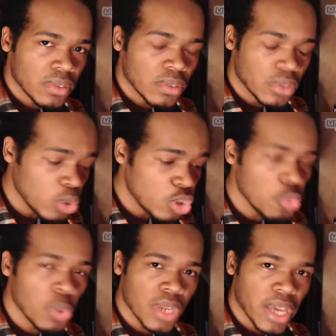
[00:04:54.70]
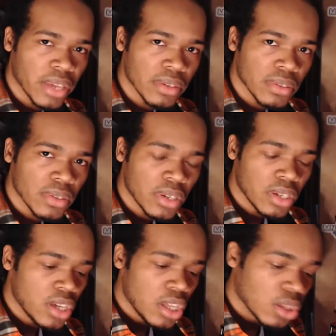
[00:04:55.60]
No, you will not.
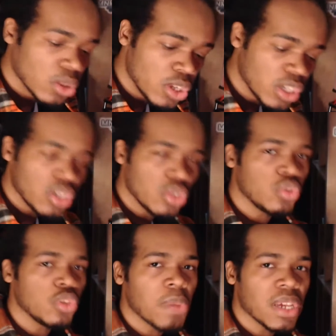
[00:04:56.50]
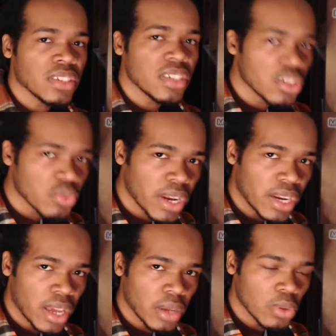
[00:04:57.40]
Look at YouTube as it is right
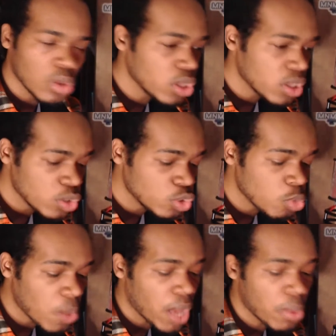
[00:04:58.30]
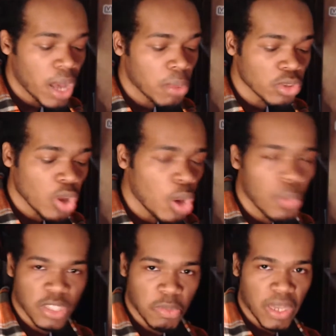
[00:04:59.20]
now, or look at YouTube how it's
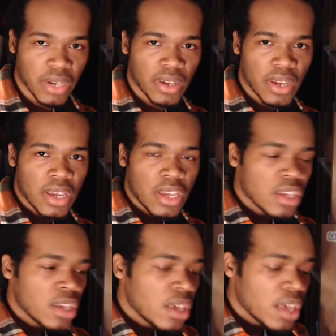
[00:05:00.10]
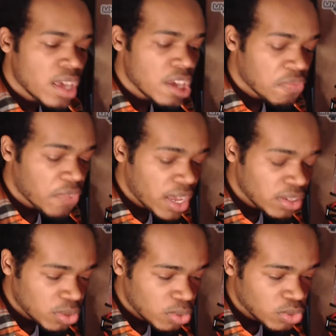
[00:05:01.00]
always been. If I
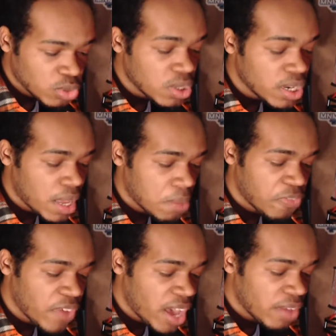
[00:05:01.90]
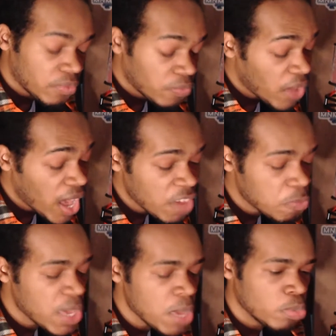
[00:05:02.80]
told you to name five
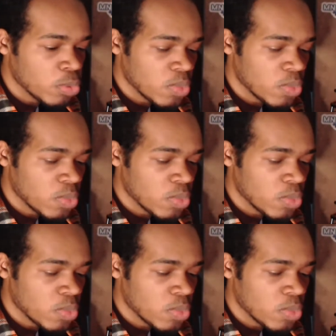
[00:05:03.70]
people